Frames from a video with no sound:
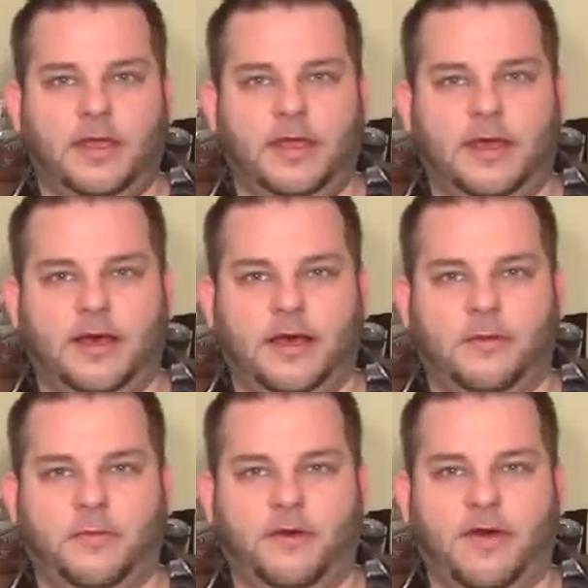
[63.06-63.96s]

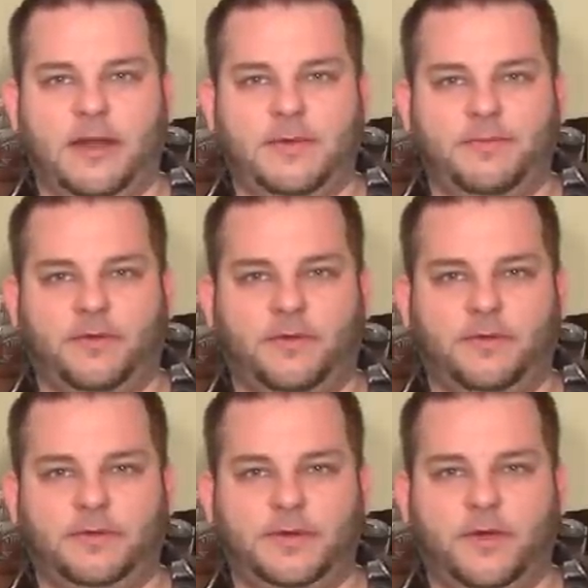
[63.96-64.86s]
Um, a lot of
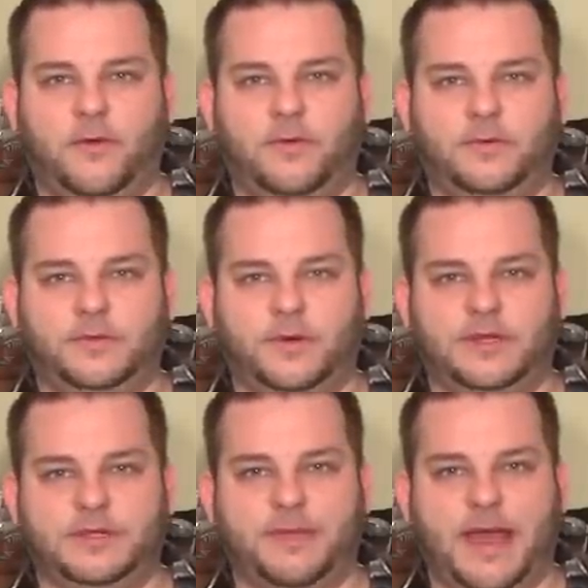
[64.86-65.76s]
people know George
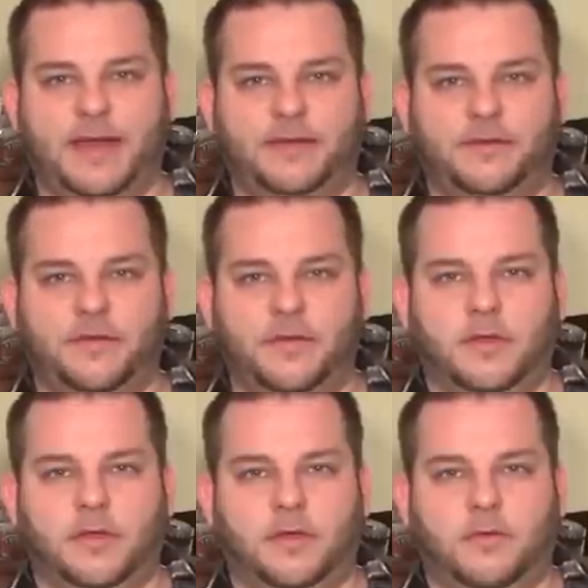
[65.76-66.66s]
S. Patton
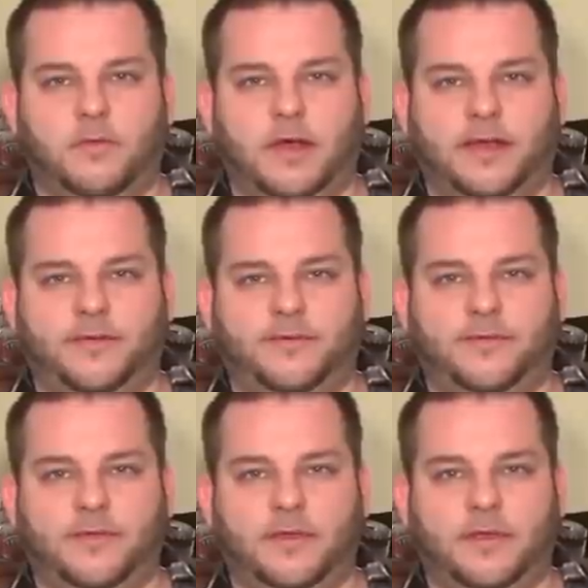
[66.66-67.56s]
was
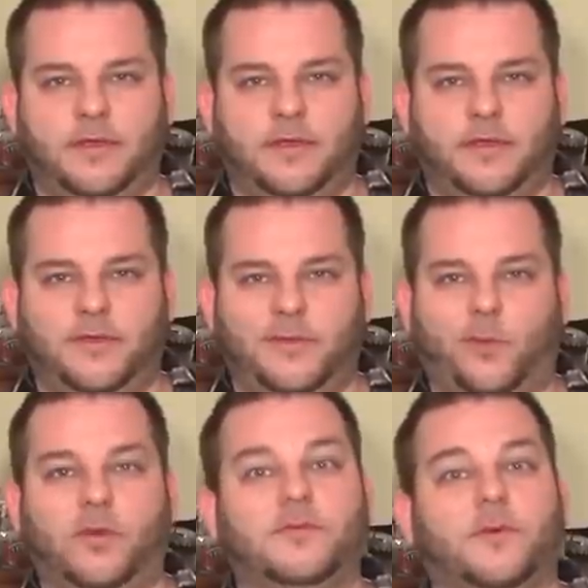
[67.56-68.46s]
the
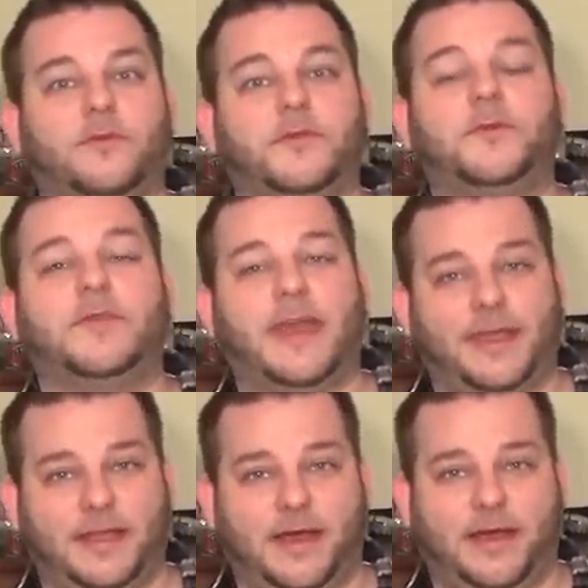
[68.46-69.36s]
World War II tank
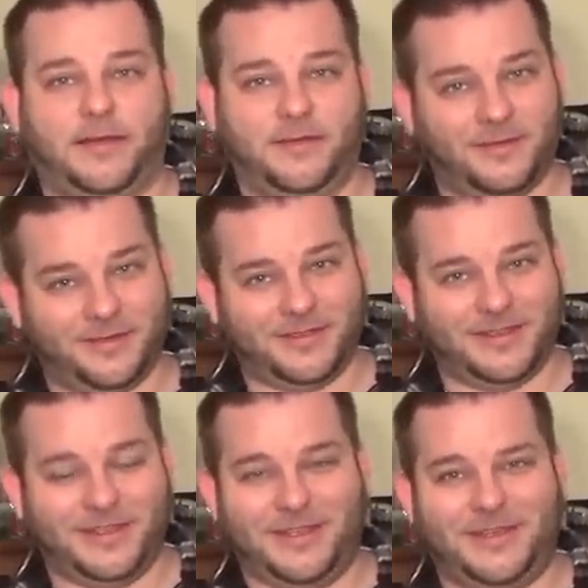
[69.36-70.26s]
guy.
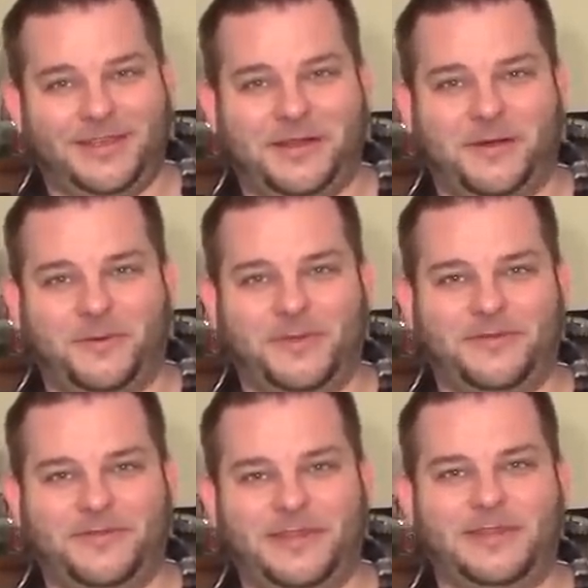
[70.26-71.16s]
You know, we've
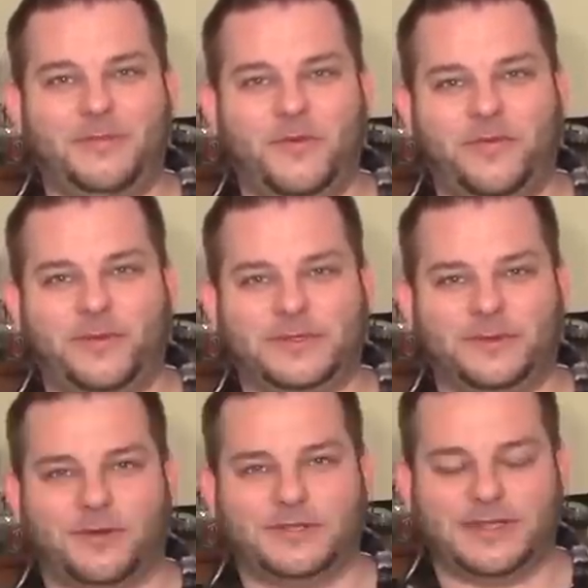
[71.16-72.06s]
seen the movie with
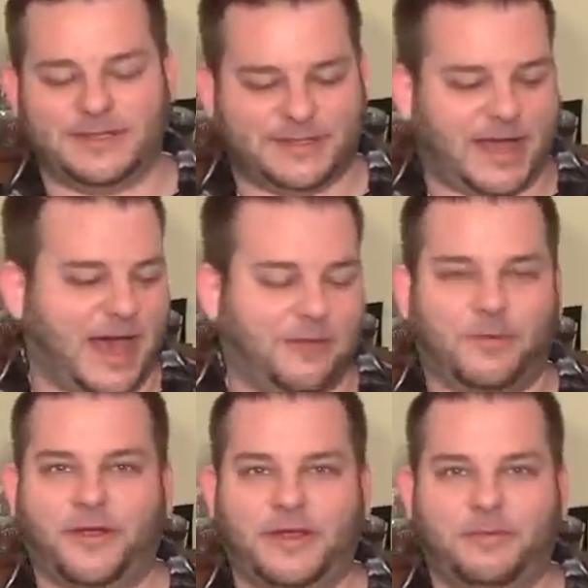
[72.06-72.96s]
George C. Scott
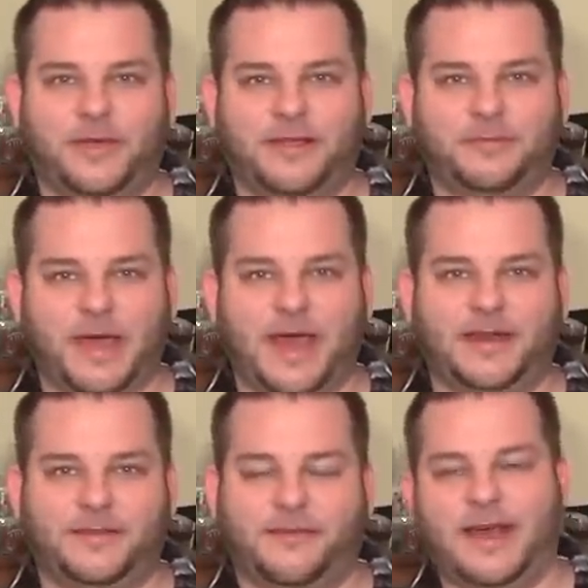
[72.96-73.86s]
where he plays Patton.
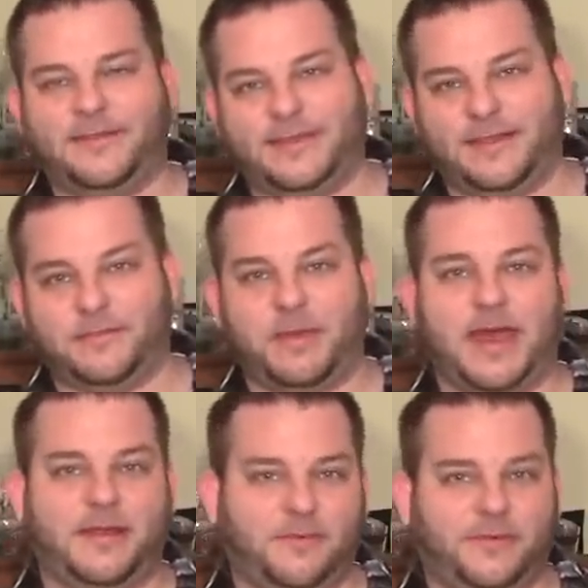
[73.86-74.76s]
Last Days of
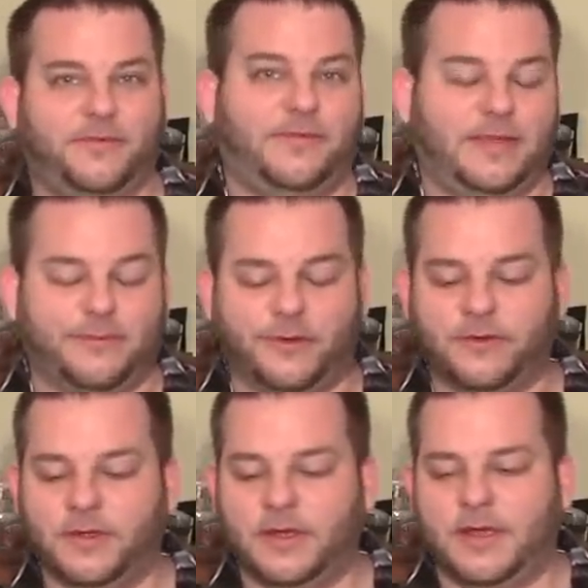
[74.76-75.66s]
Patton was a sequel.
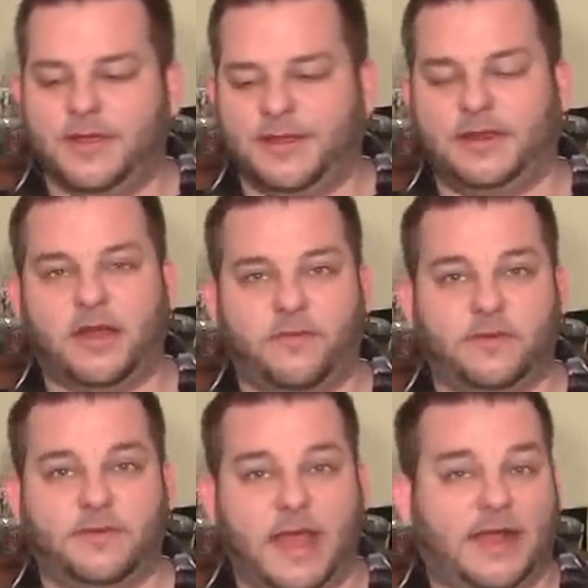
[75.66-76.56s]
It covered
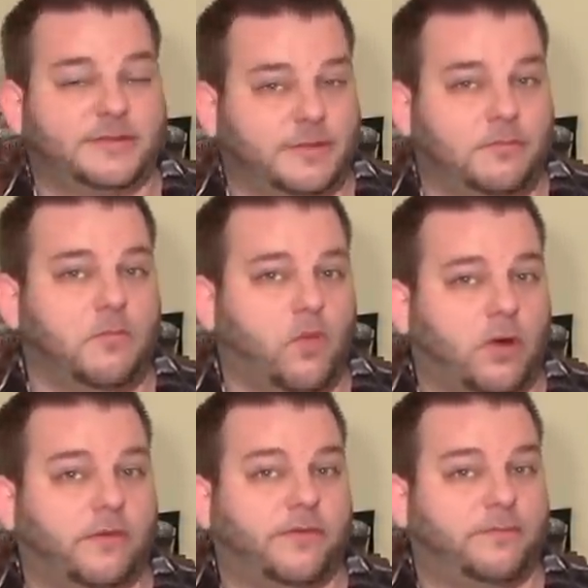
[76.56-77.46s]
actually
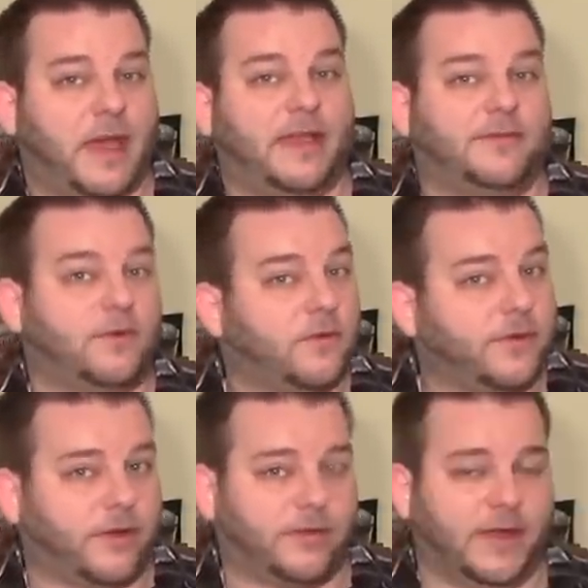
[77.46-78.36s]
more of Patton's
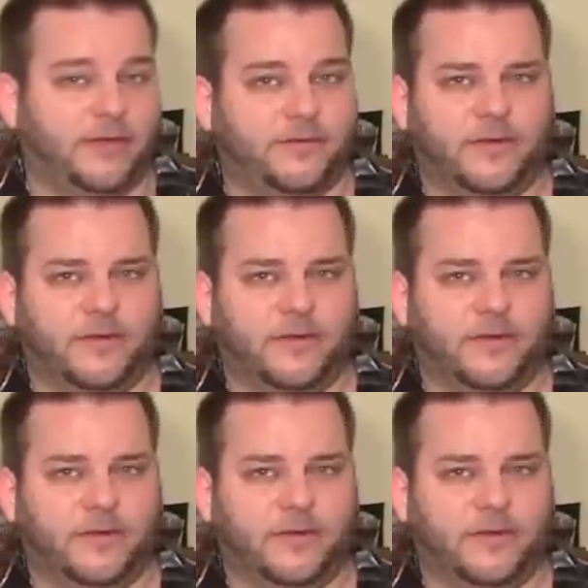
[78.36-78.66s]
earlier life